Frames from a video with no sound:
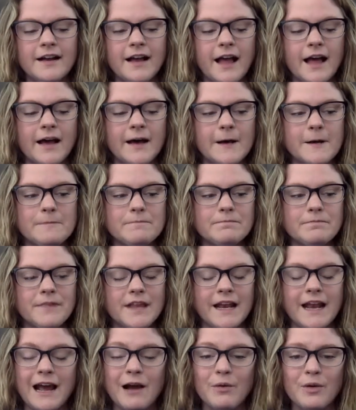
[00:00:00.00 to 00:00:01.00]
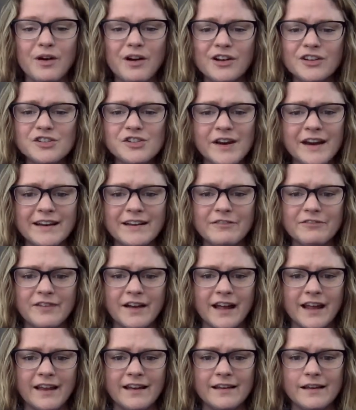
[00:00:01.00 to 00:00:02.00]
and how we're all trying to
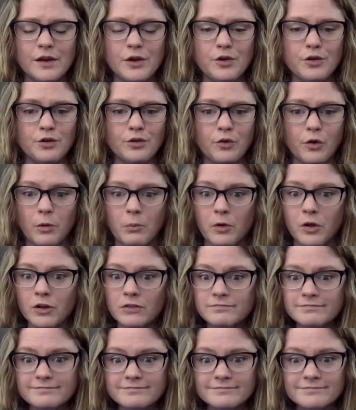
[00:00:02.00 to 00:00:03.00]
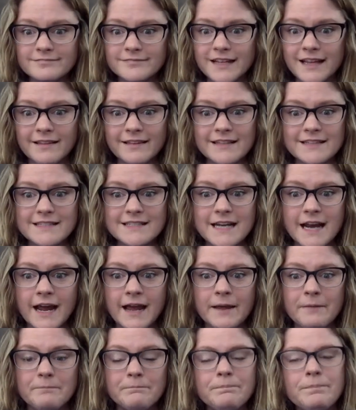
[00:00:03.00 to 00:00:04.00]
find a new normal in this
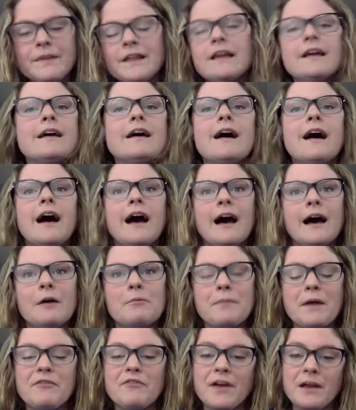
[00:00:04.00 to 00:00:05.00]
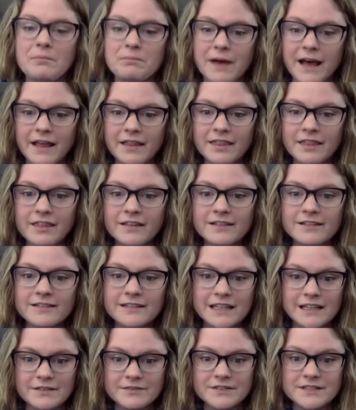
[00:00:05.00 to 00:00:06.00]
time. My friend Beth
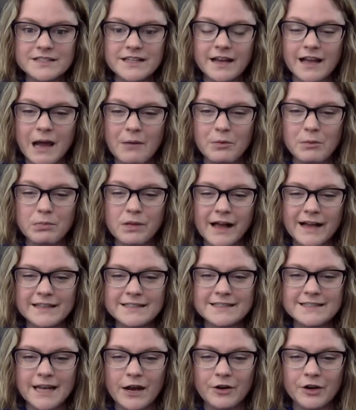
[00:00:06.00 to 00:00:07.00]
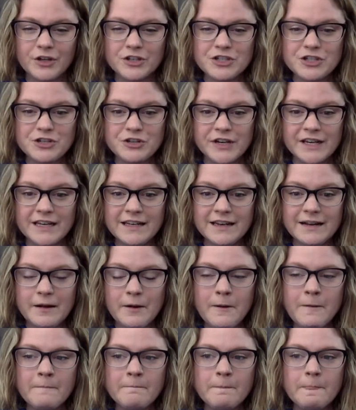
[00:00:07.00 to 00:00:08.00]
lives a couple blocks down our street,
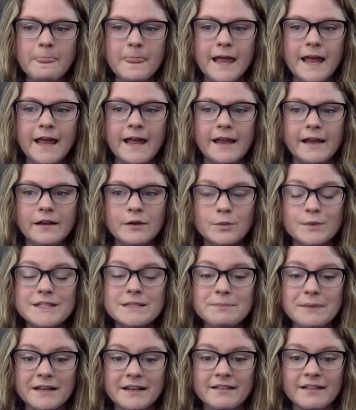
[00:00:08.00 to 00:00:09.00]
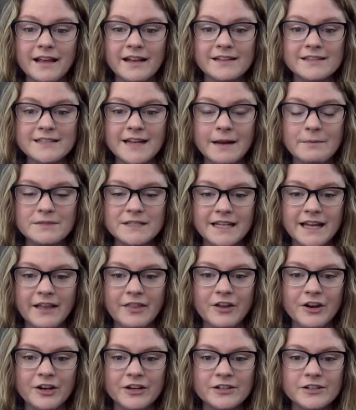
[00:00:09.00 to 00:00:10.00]
and we spend a lot of time
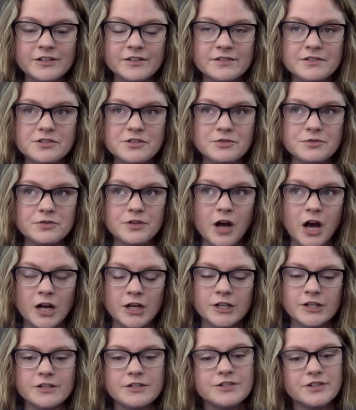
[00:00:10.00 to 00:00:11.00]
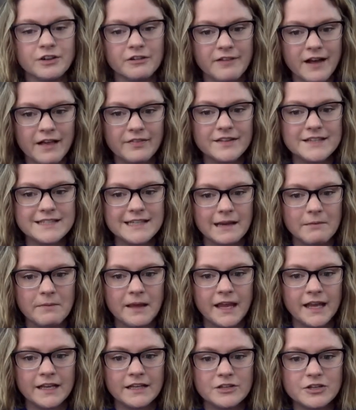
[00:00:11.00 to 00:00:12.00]
together. Her two daughters are around the same
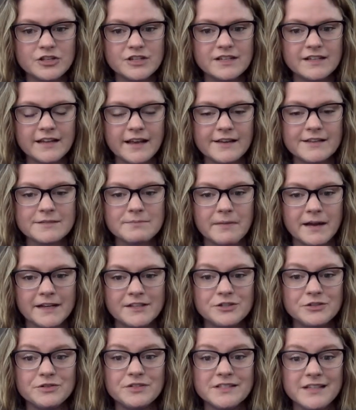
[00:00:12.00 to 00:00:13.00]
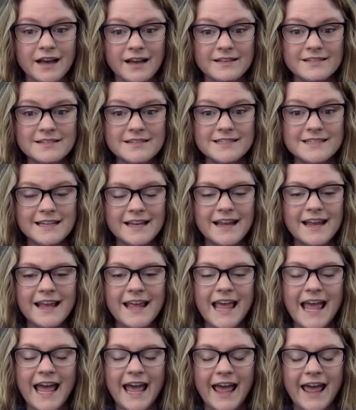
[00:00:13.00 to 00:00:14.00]
age as my two sons,
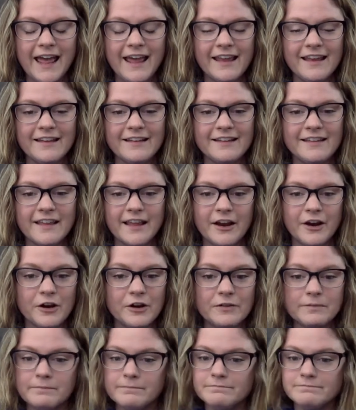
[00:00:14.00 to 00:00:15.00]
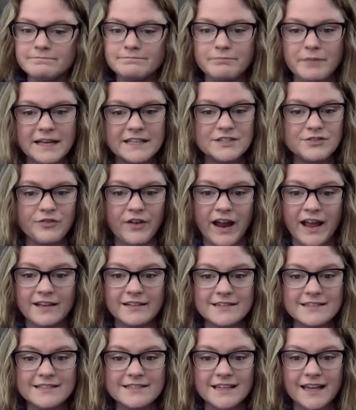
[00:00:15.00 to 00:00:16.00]
and they're best
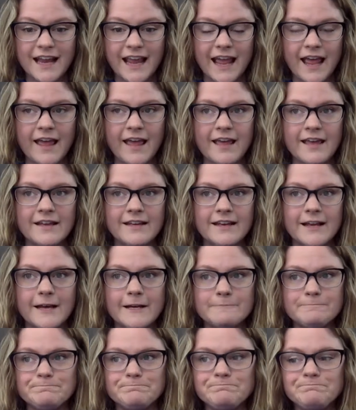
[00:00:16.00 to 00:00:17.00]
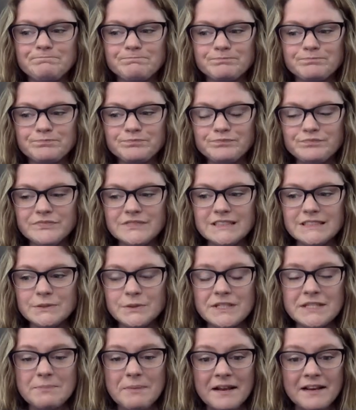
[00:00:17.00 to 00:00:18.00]
friends. And we
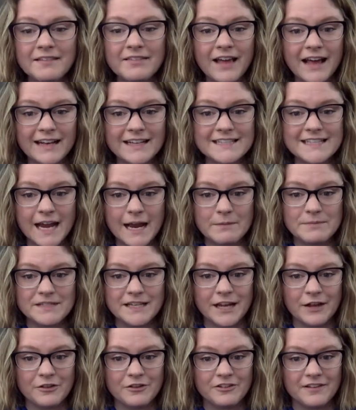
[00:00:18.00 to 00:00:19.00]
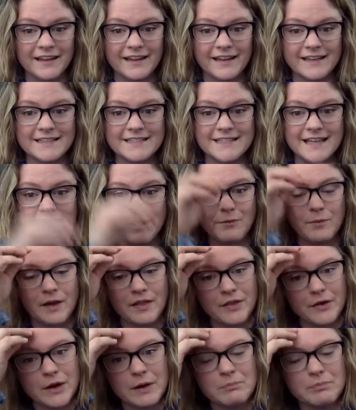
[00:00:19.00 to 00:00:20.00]
spend a lot of time together, like I said,
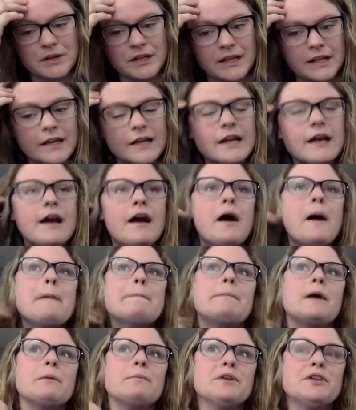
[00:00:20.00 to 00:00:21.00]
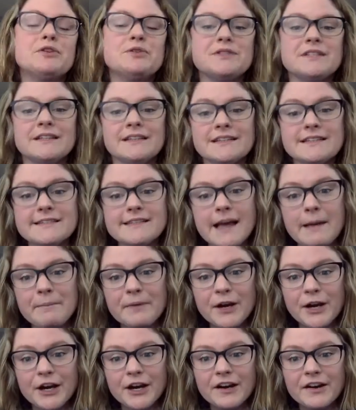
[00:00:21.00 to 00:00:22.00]
whether it be barbecues in the
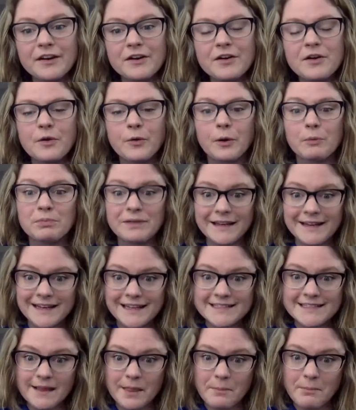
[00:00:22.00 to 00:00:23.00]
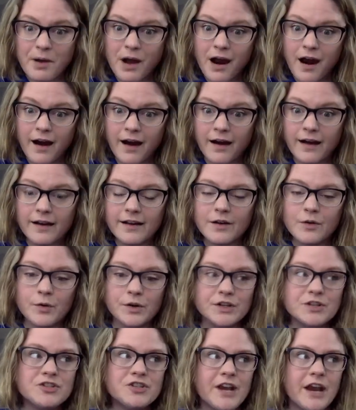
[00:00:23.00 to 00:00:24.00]
summer, or play dates at the park, or
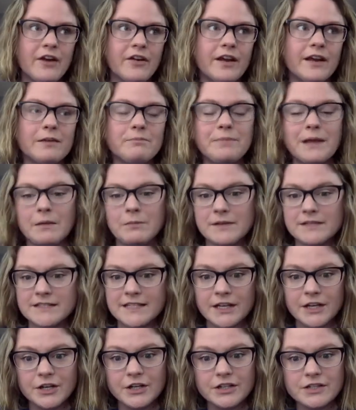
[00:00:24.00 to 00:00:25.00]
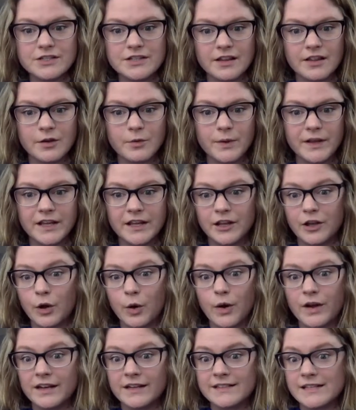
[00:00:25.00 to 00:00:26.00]
sharing a babysitter so that we can go
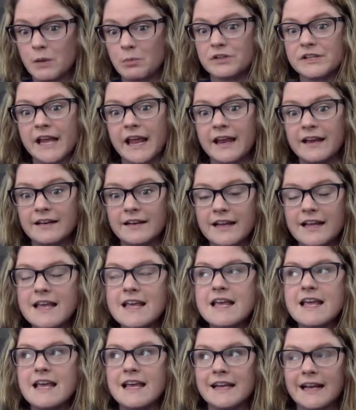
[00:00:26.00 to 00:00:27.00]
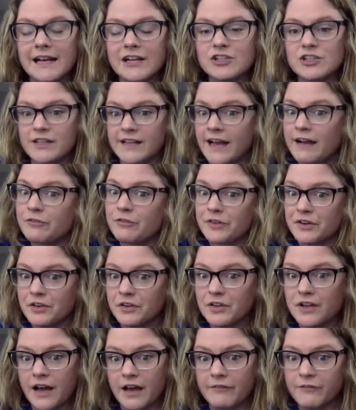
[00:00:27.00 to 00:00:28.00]
on a double date and actually have real
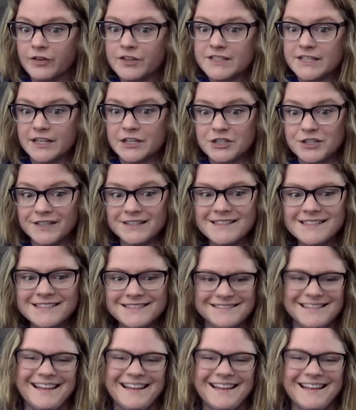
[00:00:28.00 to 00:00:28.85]
conversations.